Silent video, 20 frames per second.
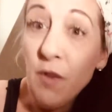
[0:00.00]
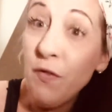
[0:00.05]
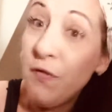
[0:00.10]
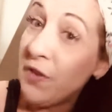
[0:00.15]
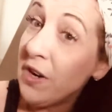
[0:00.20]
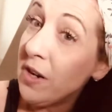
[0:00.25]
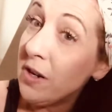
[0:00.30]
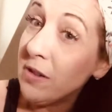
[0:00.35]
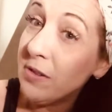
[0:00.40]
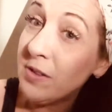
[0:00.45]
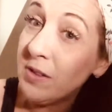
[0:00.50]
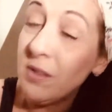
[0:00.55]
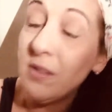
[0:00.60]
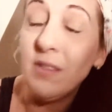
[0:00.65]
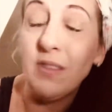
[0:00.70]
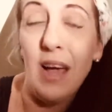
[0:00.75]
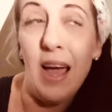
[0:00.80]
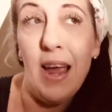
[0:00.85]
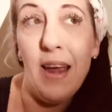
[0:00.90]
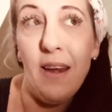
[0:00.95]
fierce
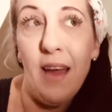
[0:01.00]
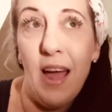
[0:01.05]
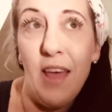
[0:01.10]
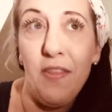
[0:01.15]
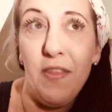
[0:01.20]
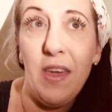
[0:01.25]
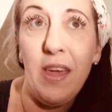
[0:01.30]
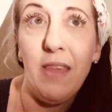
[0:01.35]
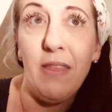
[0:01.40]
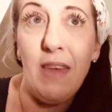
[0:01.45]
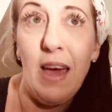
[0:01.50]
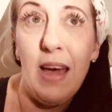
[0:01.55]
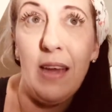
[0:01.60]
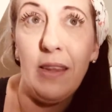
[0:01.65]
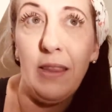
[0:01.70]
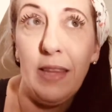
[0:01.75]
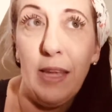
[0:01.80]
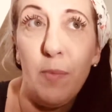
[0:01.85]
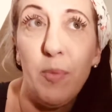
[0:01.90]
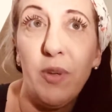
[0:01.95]
side. I think
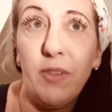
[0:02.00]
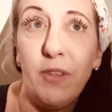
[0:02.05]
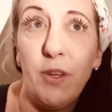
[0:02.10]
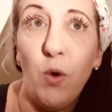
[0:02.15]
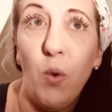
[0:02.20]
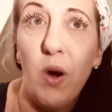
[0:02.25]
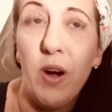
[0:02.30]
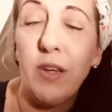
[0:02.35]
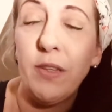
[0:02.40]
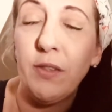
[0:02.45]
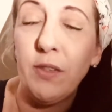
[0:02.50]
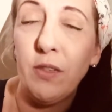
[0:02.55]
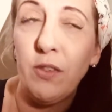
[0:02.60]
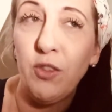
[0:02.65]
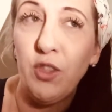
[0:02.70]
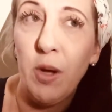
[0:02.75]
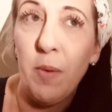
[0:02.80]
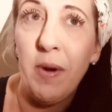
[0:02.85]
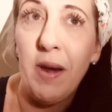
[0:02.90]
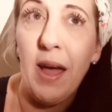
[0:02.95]
that Libras, Aquarius,
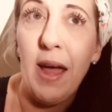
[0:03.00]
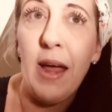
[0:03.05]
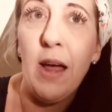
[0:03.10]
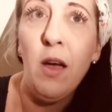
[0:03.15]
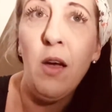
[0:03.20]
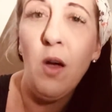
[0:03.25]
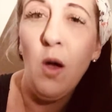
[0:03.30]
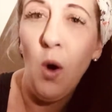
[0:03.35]
and Gemini